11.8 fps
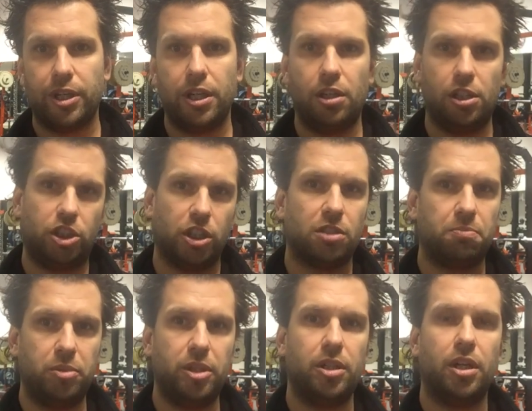It'll just
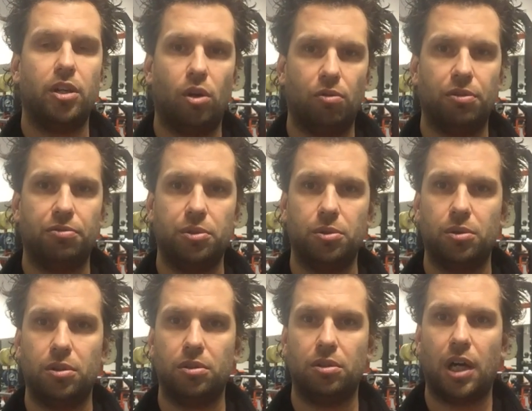be an overview
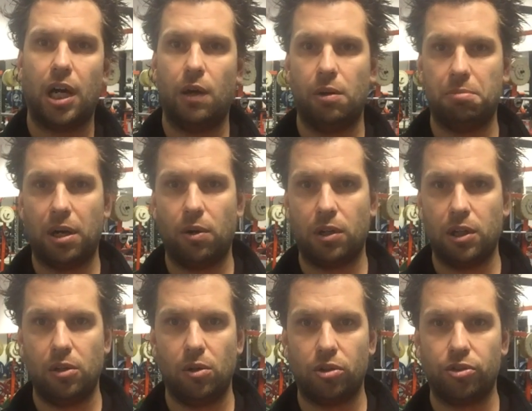how a power
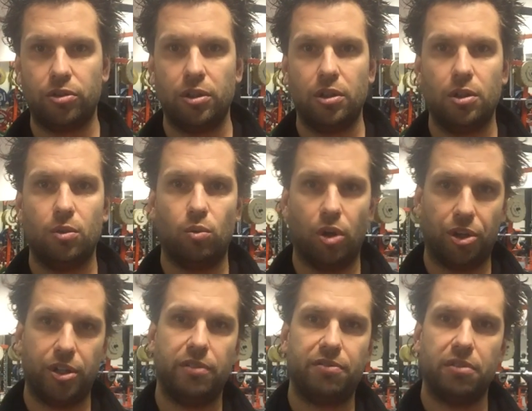clean looks, what
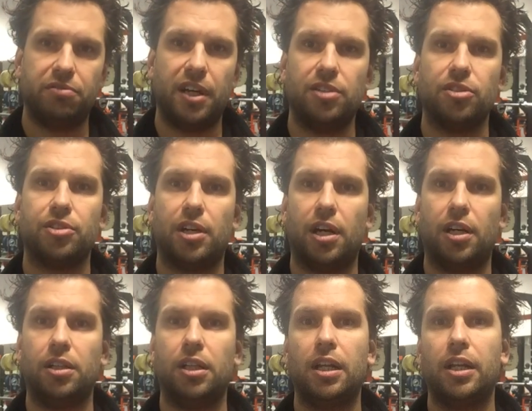the different phases are,
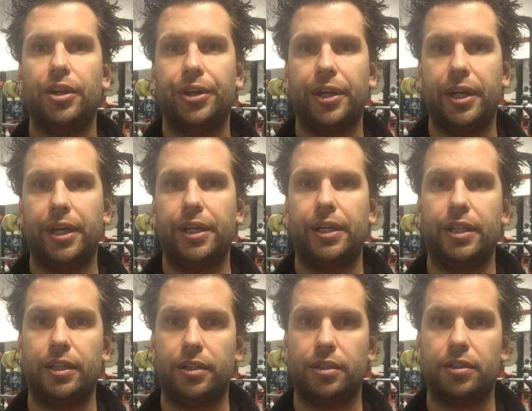
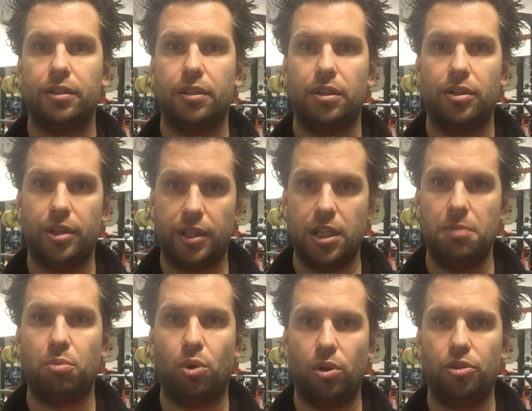and the key
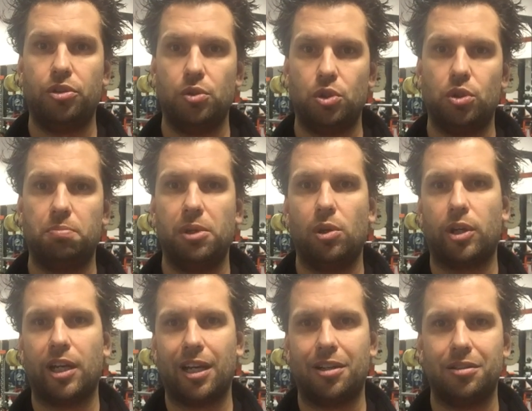points you should be
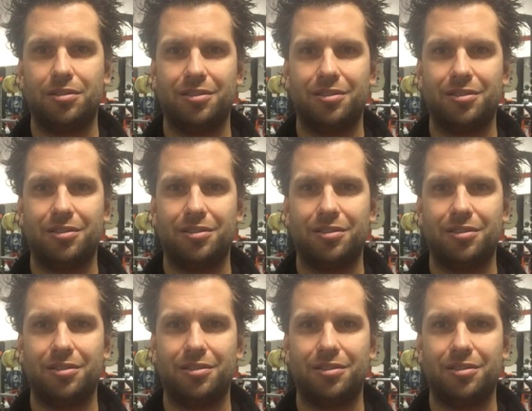looking at.